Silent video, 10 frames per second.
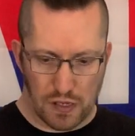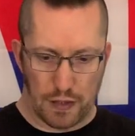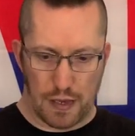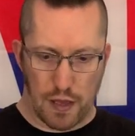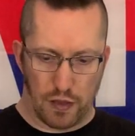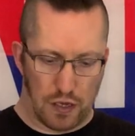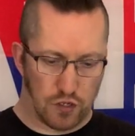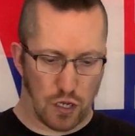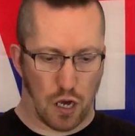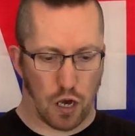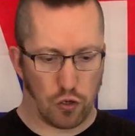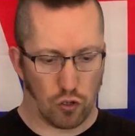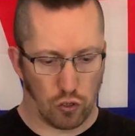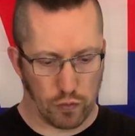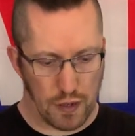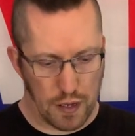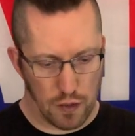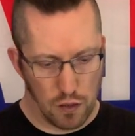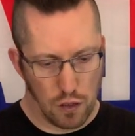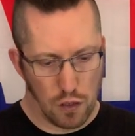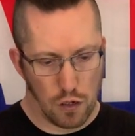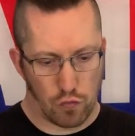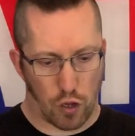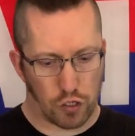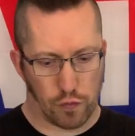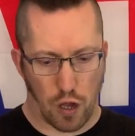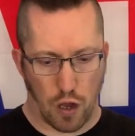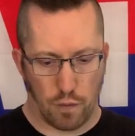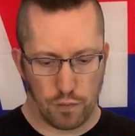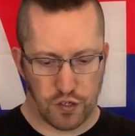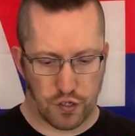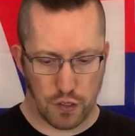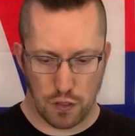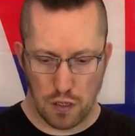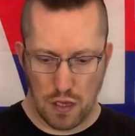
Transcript: And again, these are your rocker arms